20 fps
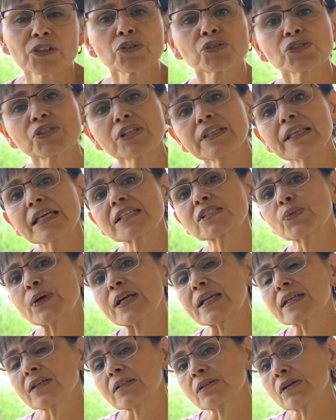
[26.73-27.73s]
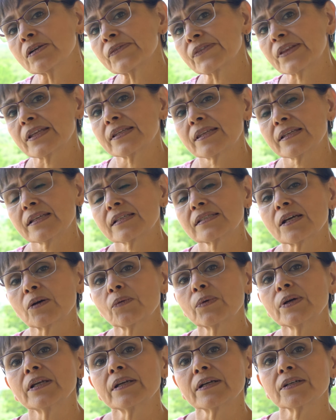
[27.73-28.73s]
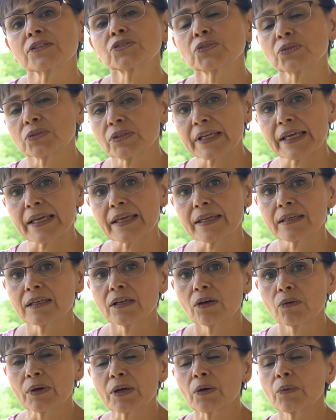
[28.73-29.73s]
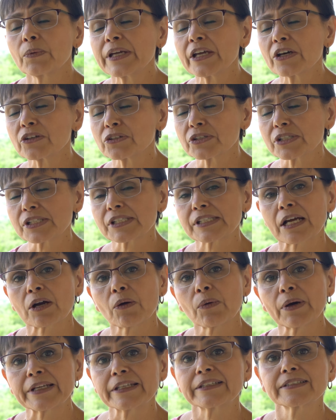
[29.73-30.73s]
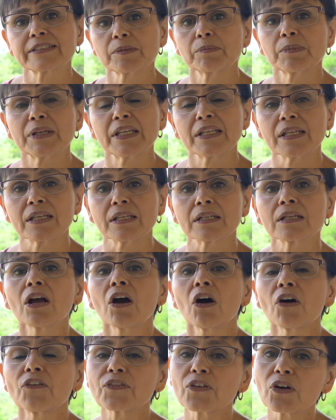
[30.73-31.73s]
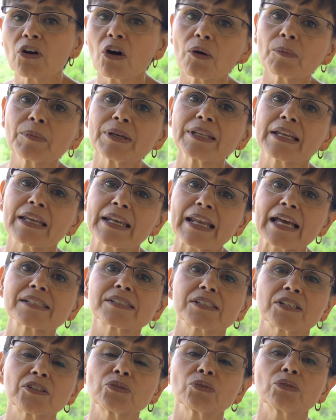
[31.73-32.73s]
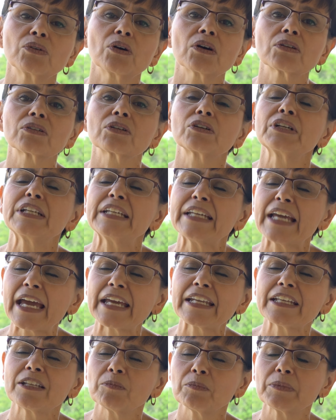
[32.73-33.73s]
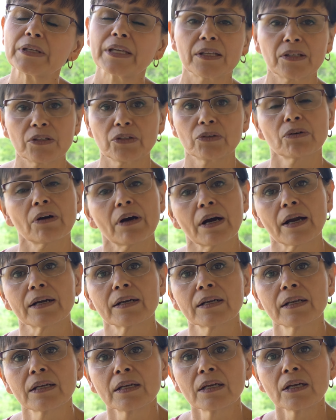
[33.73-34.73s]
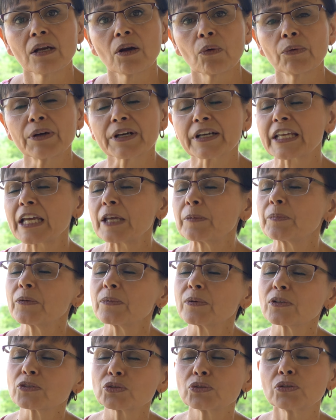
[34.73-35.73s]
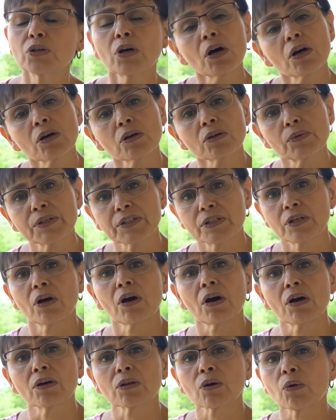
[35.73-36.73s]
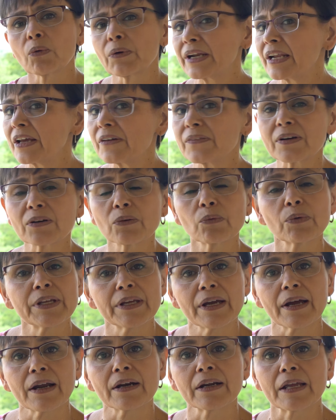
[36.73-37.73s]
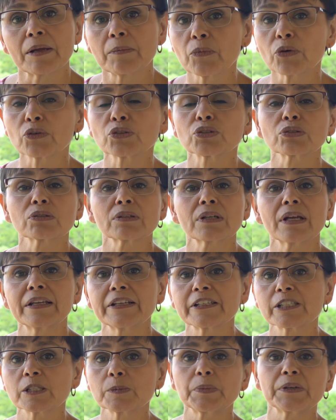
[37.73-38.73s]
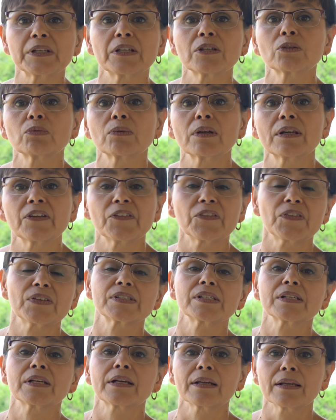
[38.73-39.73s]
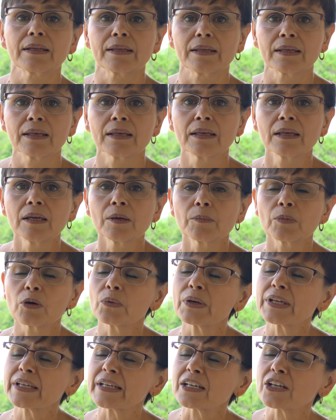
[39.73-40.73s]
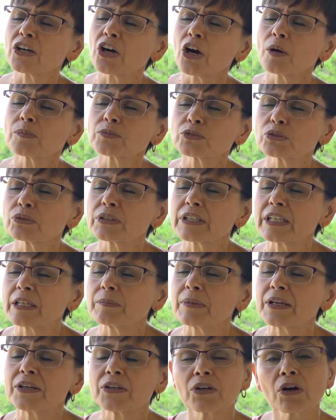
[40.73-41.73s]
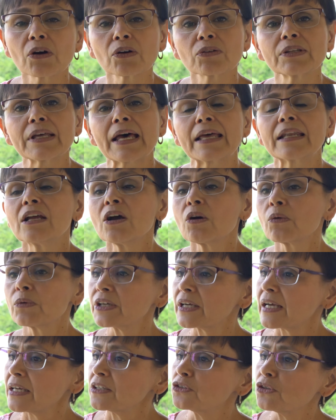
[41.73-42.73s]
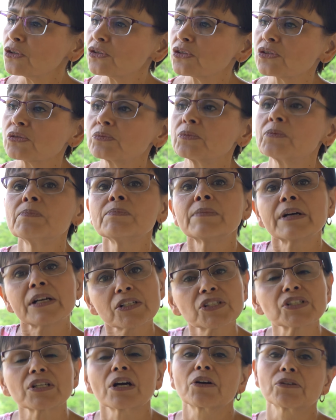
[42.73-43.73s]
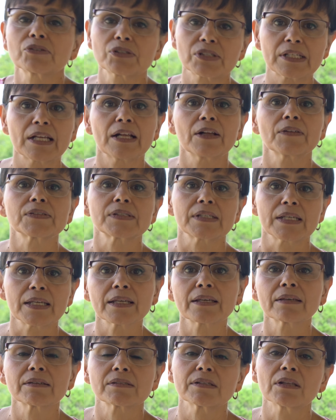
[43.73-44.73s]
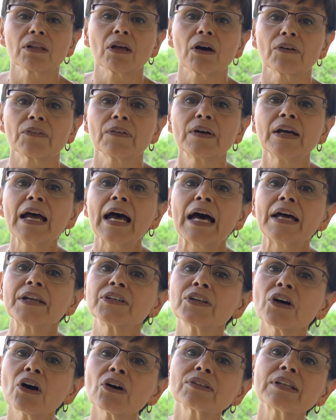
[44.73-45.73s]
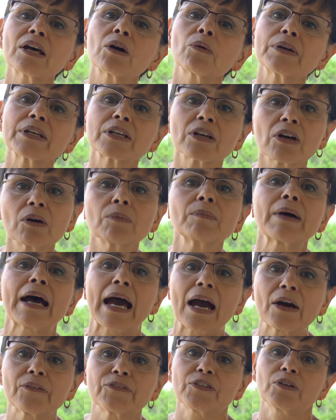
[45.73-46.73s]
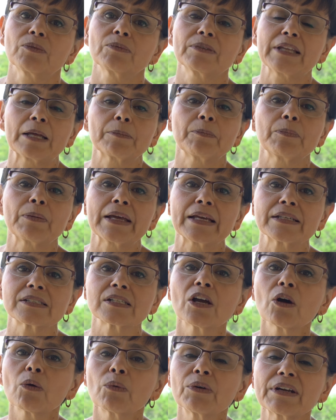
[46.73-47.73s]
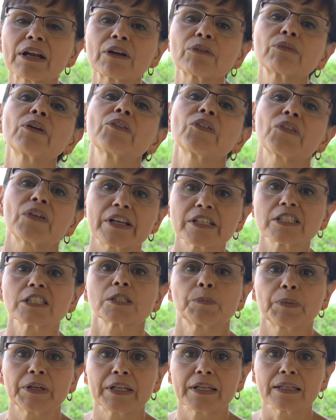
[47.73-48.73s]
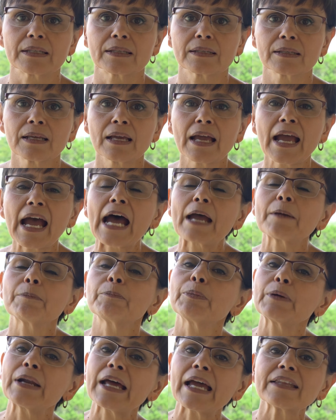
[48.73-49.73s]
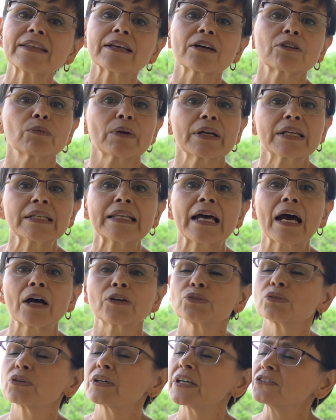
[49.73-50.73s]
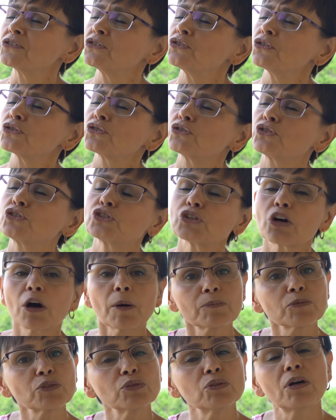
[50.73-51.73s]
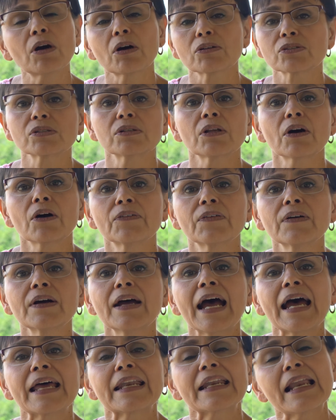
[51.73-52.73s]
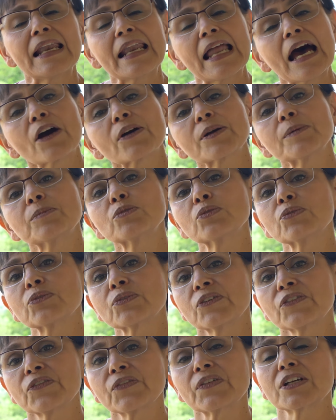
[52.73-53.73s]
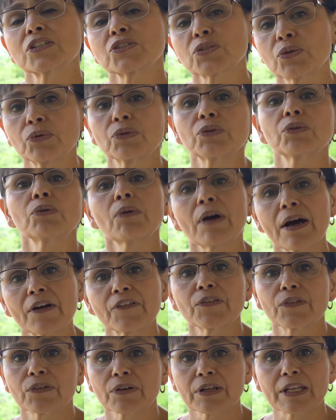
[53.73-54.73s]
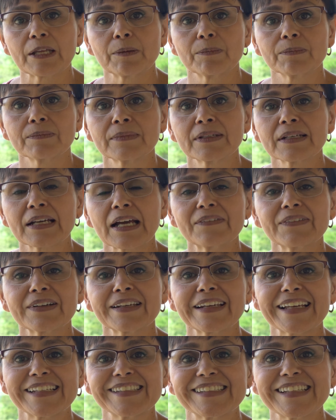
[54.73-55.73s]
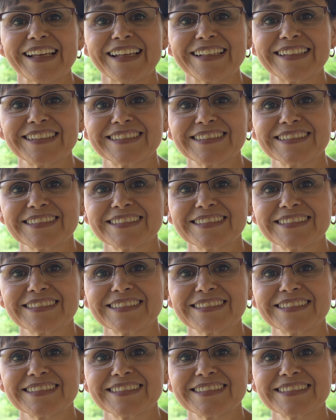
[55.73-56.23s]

You see, that's one of the things that we learn today when we understand what is the meaning of coming and asking to God, creating me a new heart. We're capable to go with God wherever we are, emotionally, spiritually, physically, but we can come to Him and know that we can just submerge ourselves in His love and know that we come out from that place with a refreshed spirit. I pray that right now you can just jump to God's love and allow Him to refresh who you are for Him. Have a nice day.